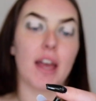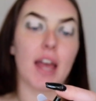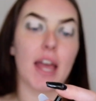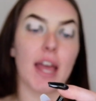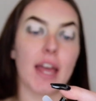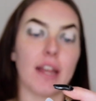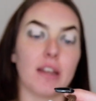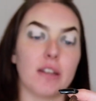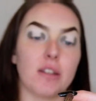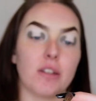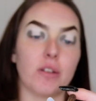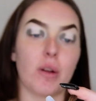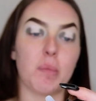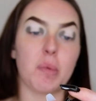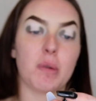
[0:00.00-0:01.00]
and, you
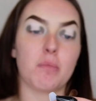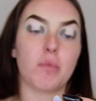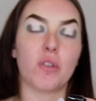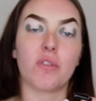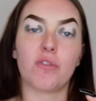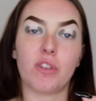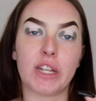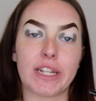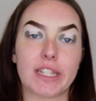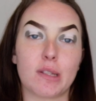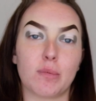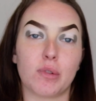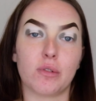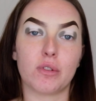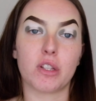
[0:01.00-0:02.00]
know, a bit more
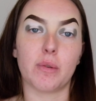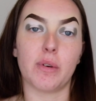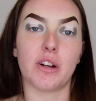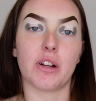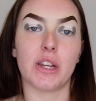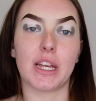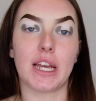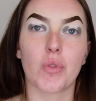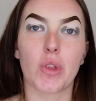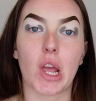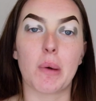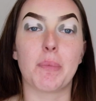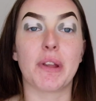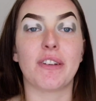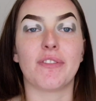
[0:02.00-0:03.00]
flexible, so we're going to get a
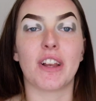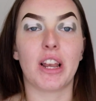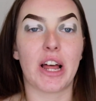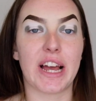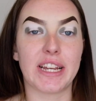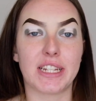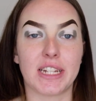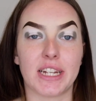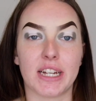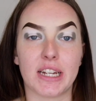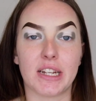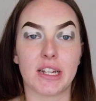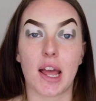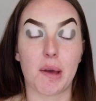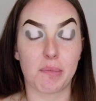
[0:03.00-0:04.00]
bit of a lighter
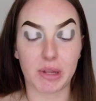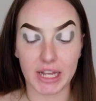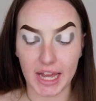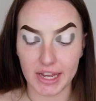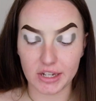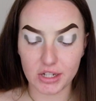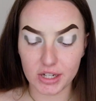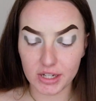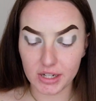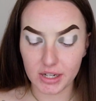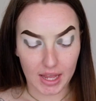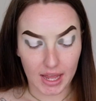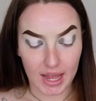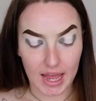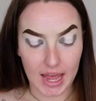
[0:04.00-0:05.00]
application,
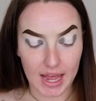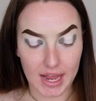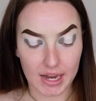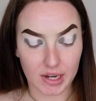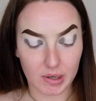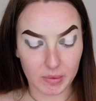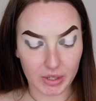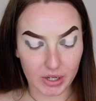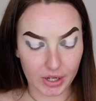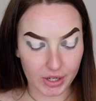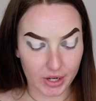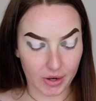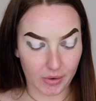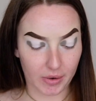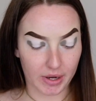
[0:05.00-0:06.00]
and we're going to
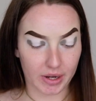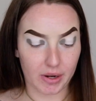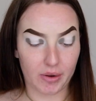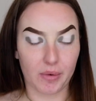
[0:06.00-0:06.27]
go in